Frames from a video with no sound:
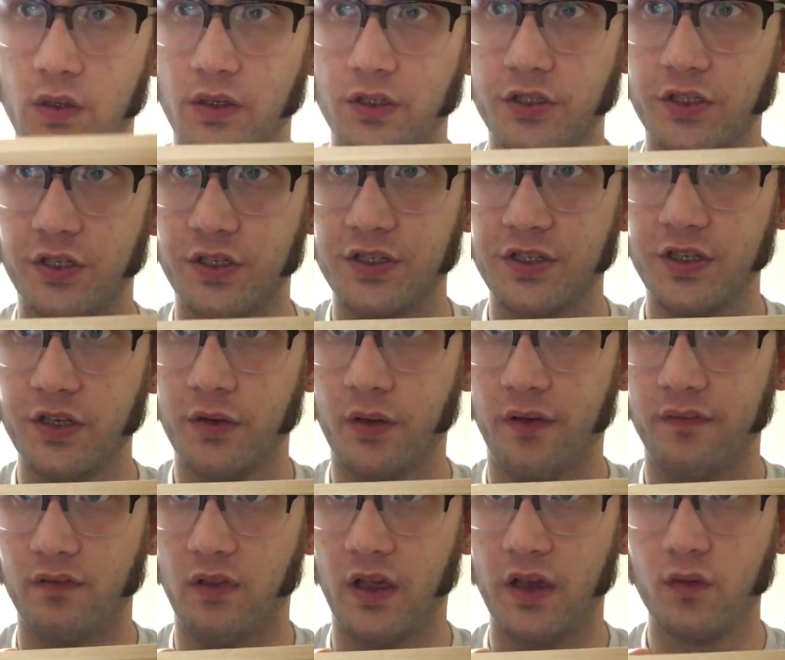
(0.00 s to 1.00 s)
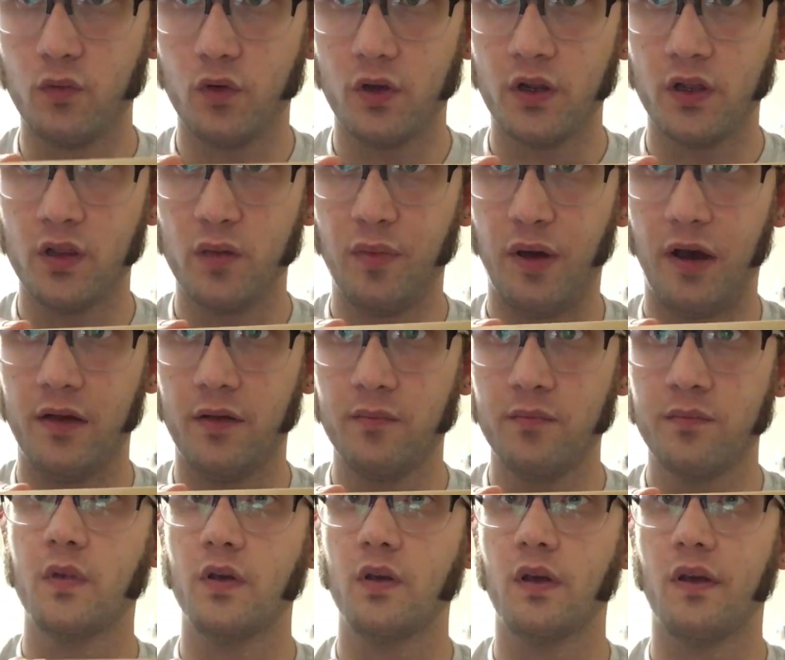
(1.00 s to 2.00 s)
as you can see, you have light wood on the bottom,
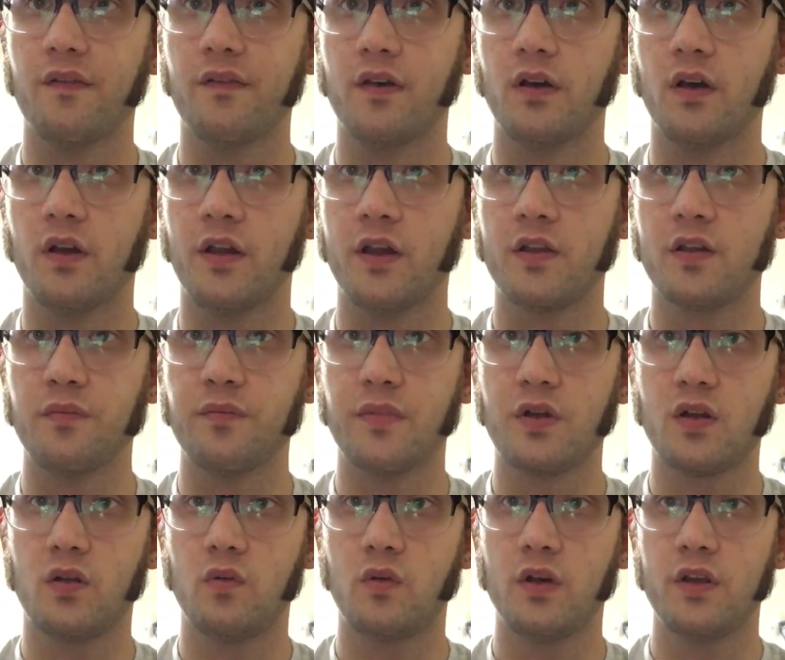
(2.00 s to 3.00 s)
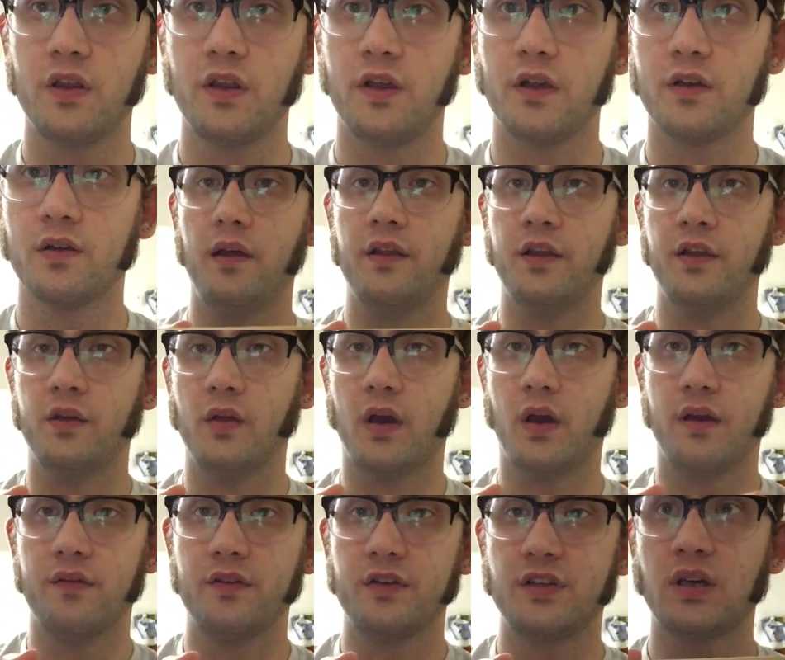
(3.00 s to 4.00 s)
you have another middle one here, and then you
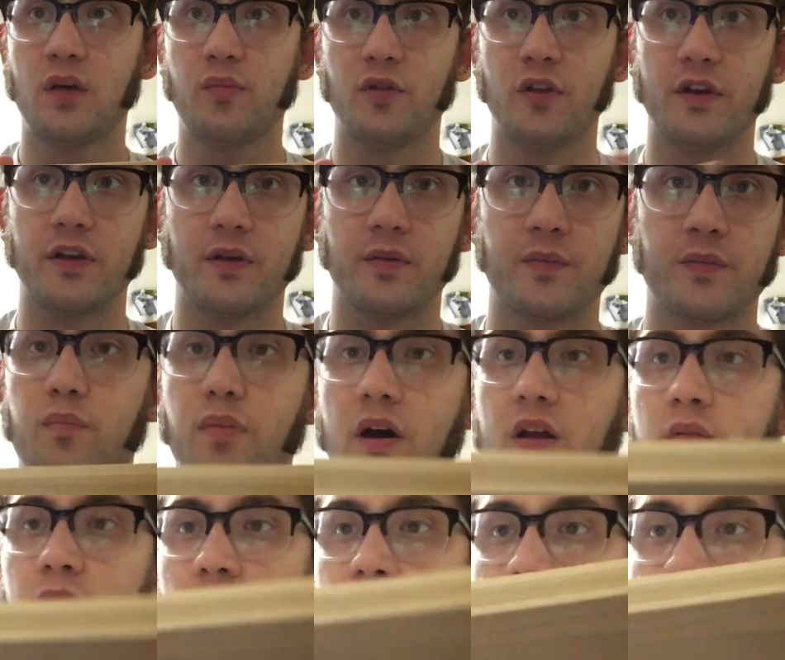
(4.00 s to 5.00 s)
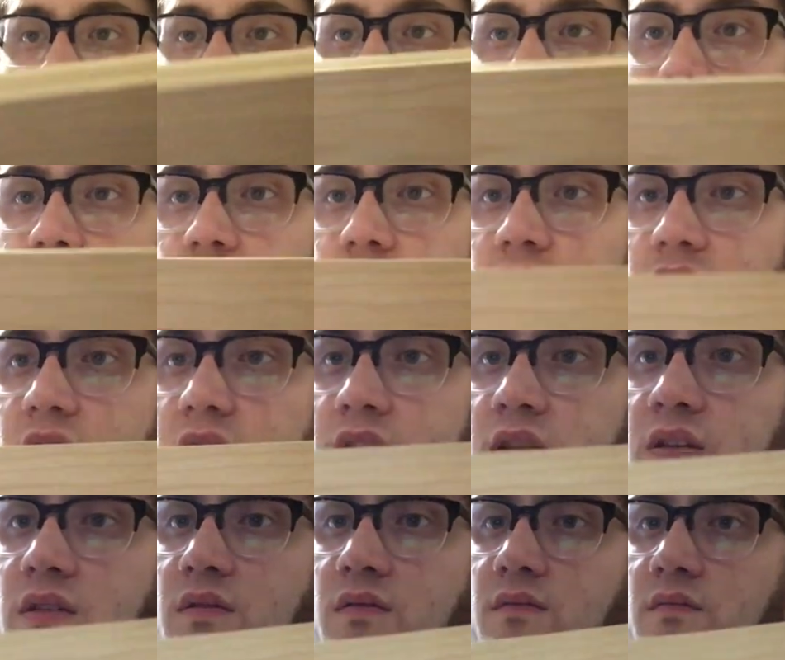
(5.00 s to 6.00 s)
have a top layer. The bottom layer is
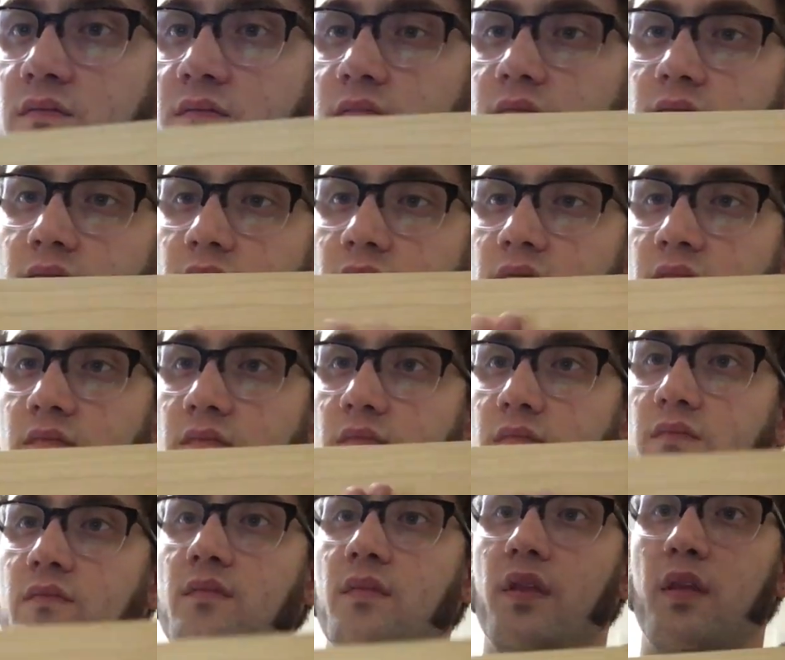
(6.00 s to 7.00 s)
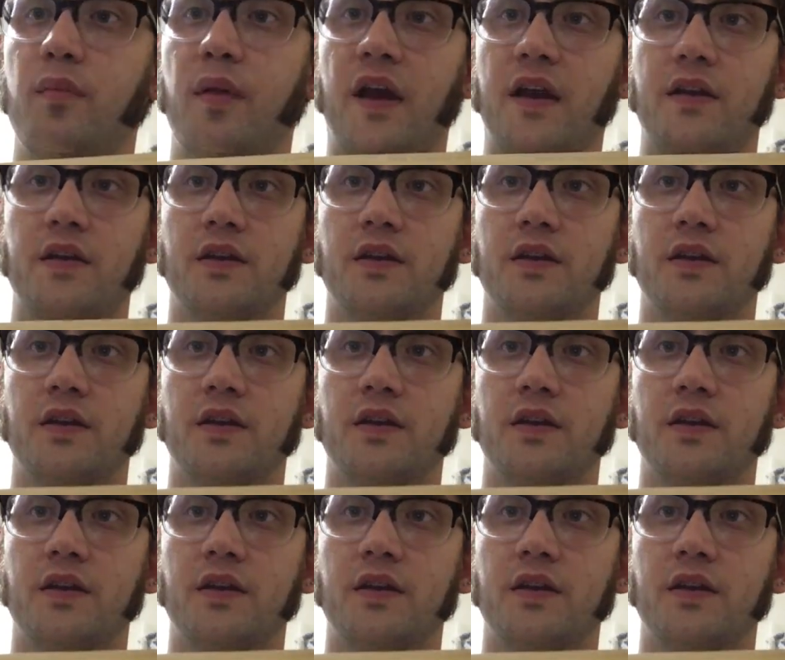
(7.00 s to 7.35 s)
just the back